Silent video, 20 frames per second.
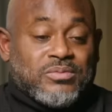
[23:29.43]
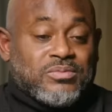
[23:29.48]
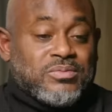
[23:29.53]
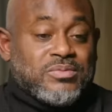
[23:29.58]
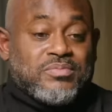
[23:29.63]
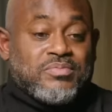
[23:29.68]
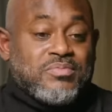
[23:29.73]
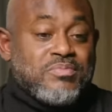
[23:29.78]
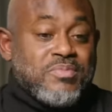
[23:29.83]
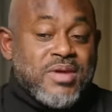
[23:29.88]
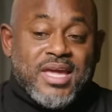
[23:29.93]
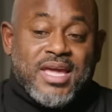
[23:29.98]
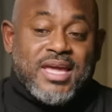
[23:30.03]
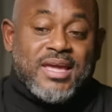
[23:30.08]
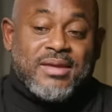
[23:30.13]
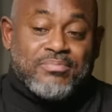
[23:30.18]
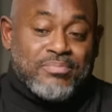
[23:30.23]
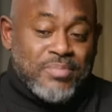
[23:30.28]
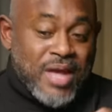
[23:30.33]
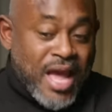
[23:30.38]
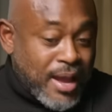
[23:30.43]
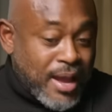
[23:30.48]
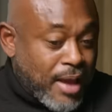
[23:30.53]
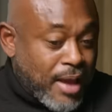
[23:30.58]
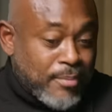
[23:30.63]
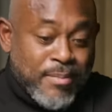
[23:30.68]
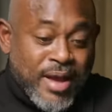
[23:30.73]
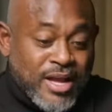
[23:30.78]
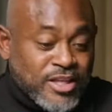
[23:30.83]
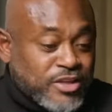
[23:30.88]
me
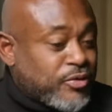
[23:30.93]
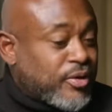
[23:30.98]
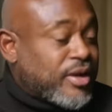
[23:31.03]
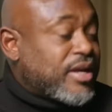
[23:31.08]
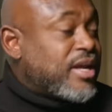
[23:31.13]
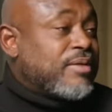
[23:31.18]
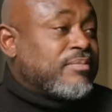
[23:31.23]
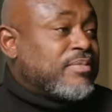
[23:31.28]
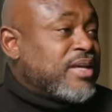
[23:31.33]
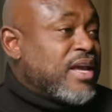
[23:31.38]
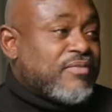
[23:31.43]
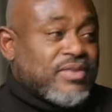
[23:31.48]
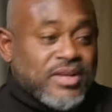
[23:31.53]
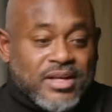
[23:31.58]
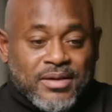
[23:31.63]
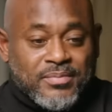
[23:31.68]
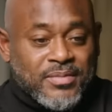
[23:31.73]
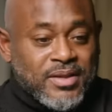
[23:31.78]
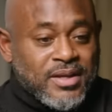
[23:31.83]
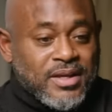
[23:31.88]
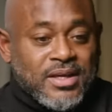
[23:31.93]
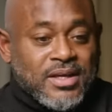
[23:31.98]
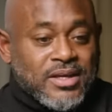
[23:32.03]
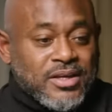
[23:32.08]
mentoring him, giving him,